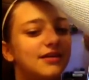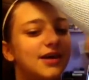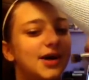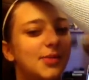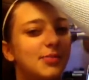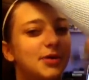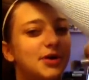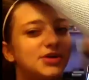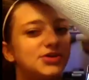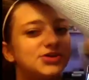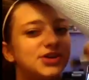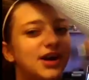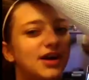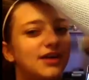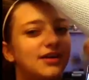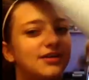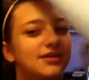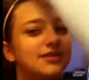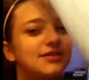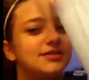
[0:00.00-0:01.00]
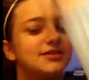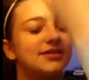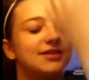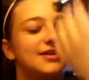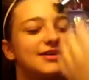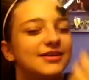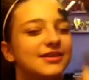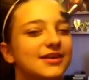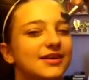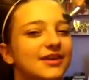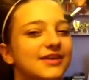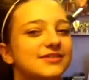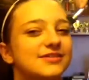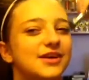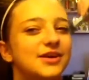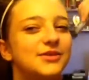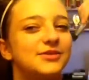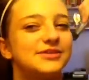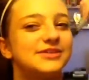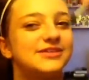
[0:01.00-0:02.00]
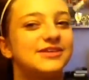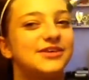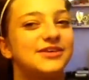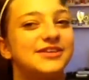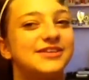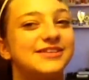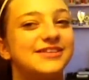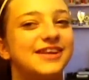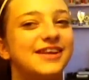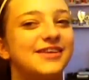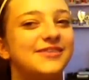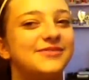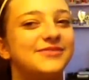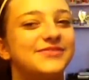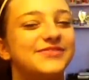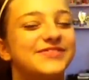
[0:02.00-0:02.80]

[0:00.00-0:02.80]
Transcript: A boy chair. A boy chair. Because I always sit on its knee.